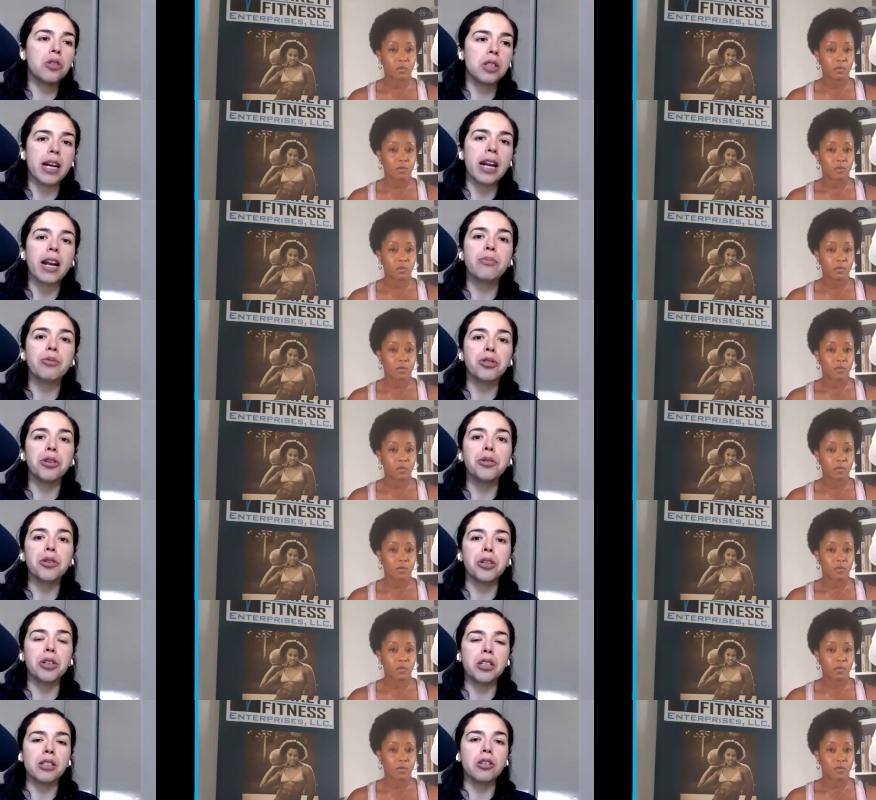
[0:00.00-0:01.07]
Speaker 1: that absorption.
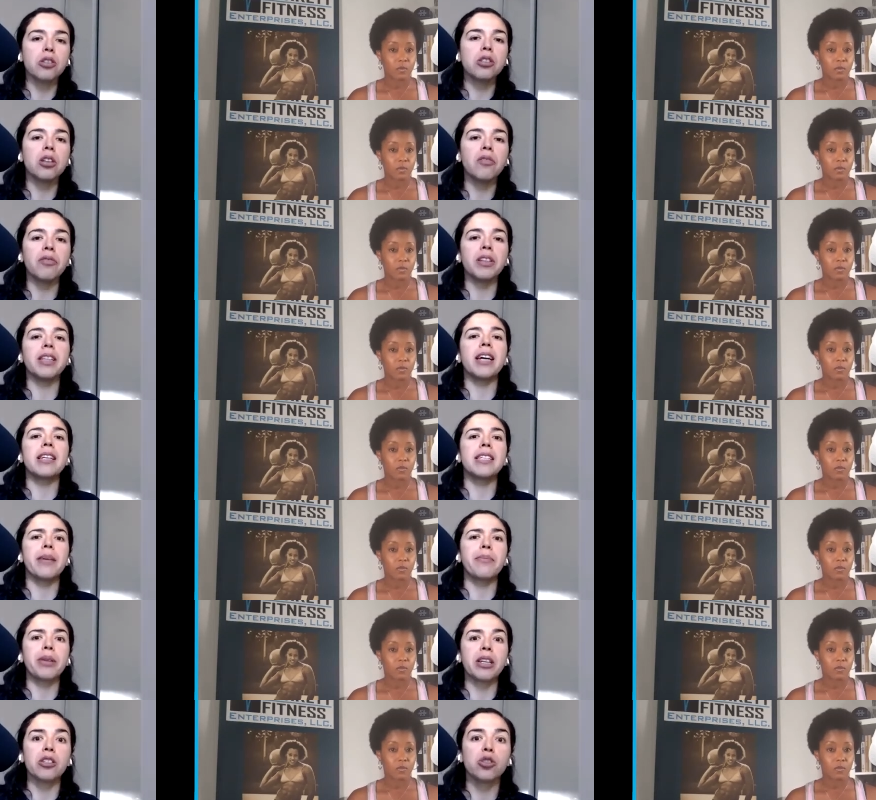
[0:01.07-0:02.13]
It's not something that is happening
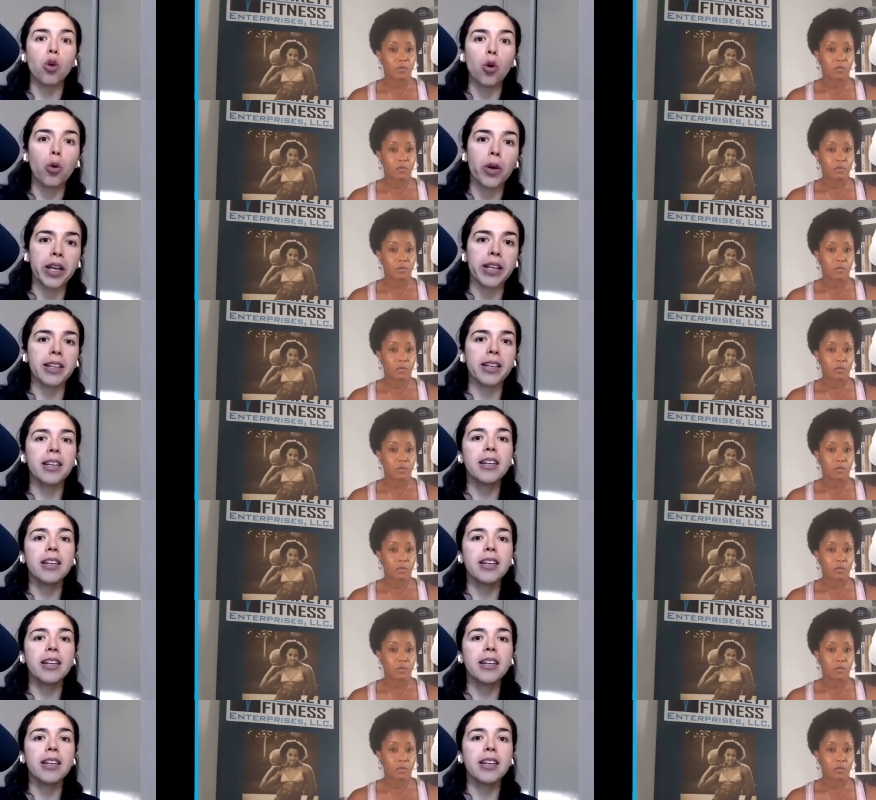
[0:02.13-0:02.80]
so quickly.